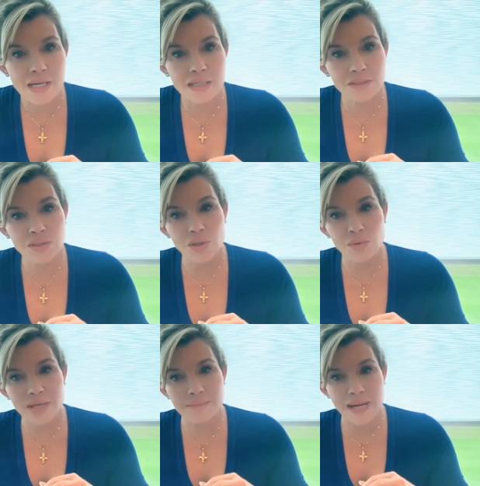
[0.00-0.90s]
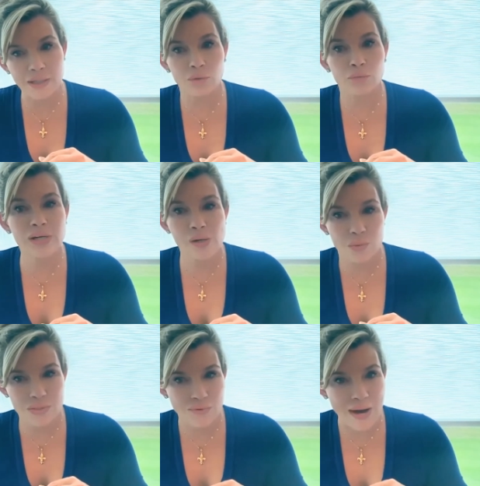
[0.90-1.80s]
And so then my career
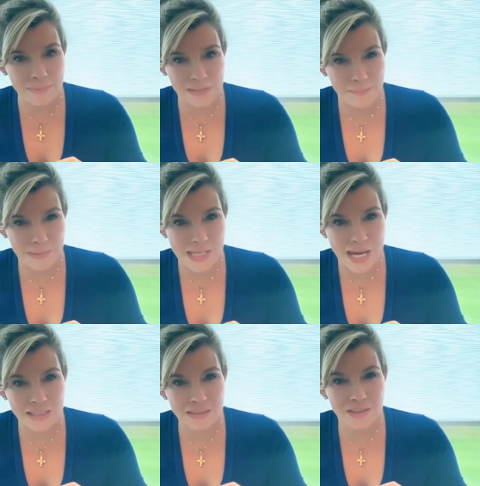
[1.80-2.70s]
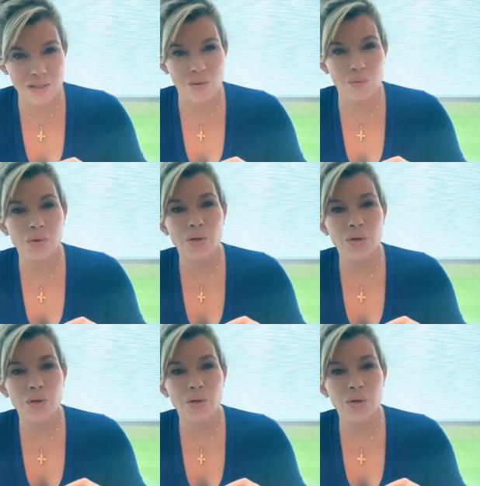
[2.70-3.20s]
was wrapped up in that. So